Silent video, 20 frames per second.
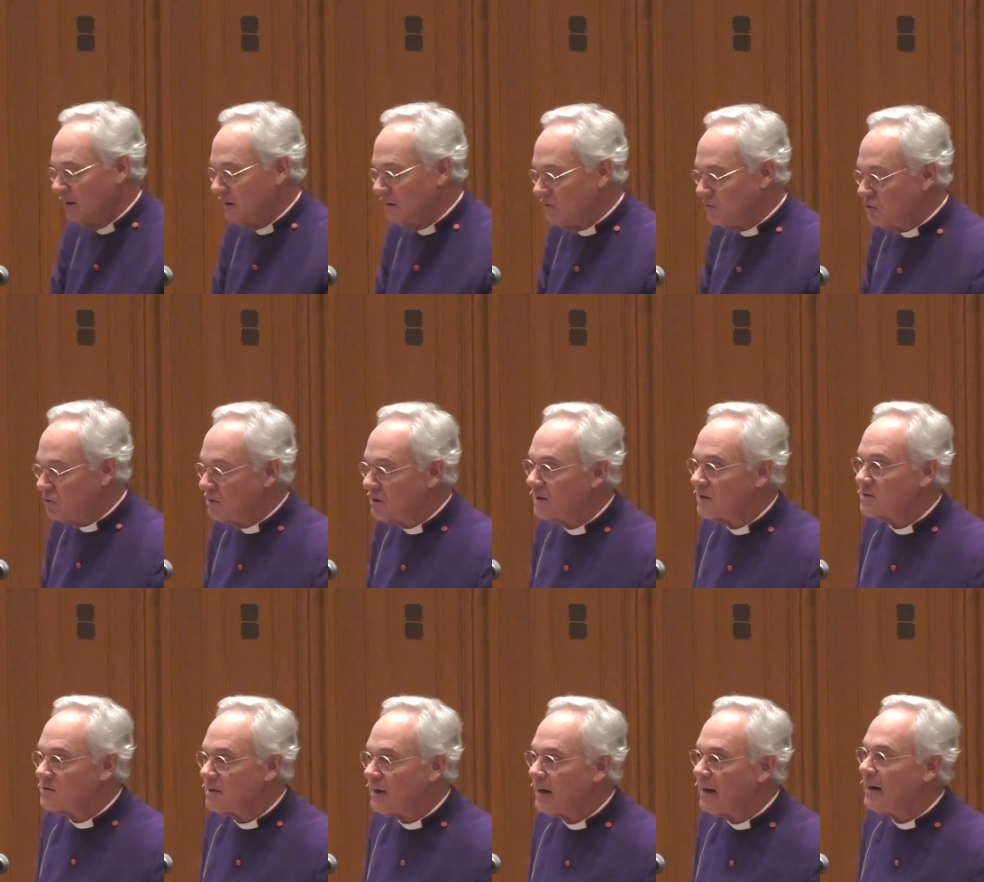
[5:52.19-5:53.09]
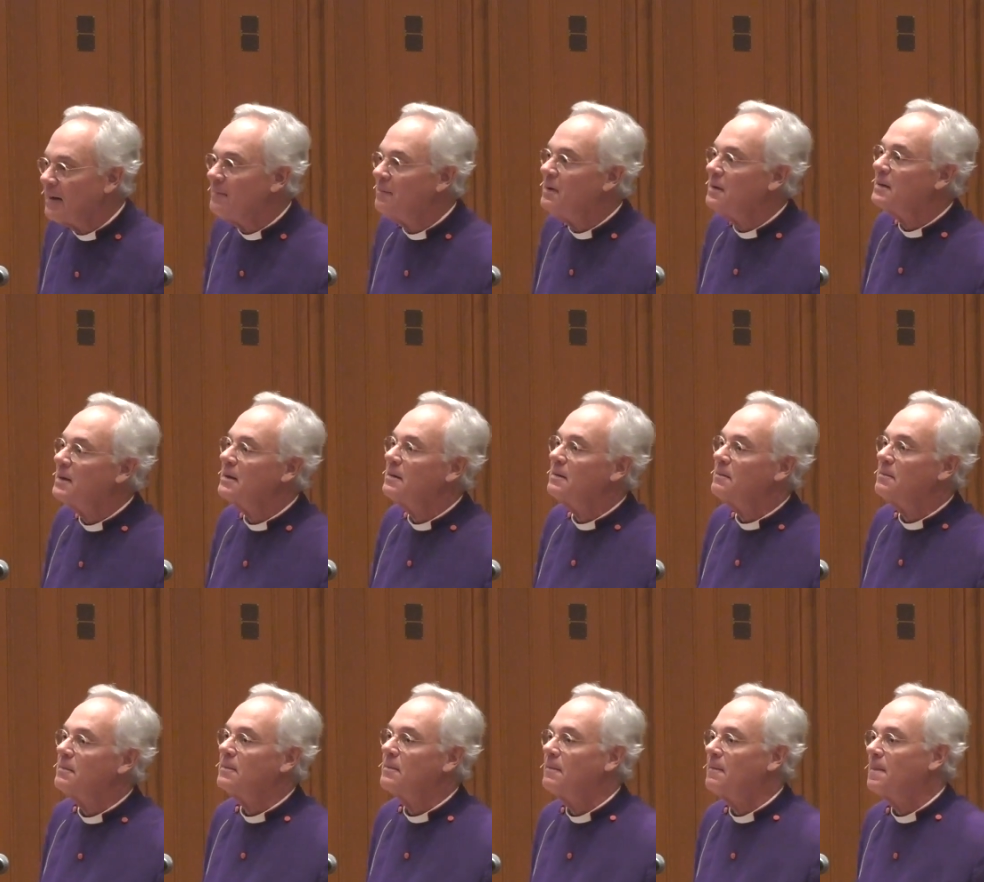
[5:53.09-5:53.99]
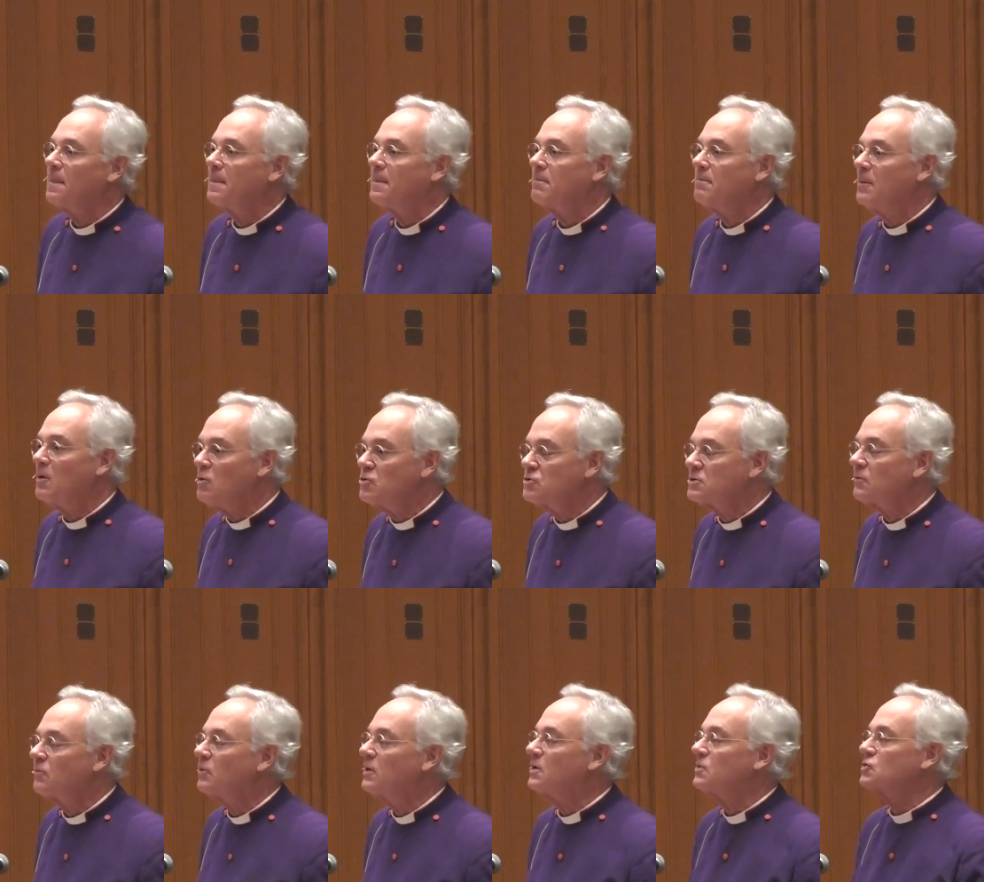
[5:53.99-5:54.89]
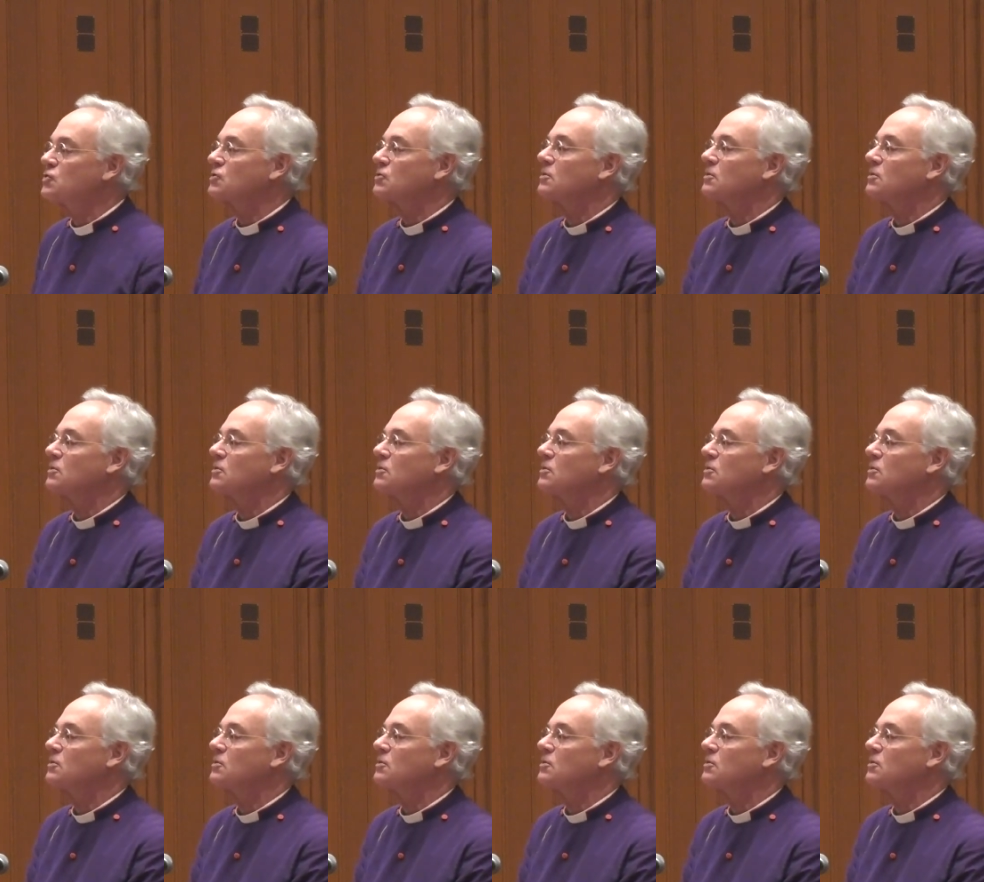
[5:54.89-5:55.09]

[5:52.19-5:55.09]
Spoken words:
during a time, most of which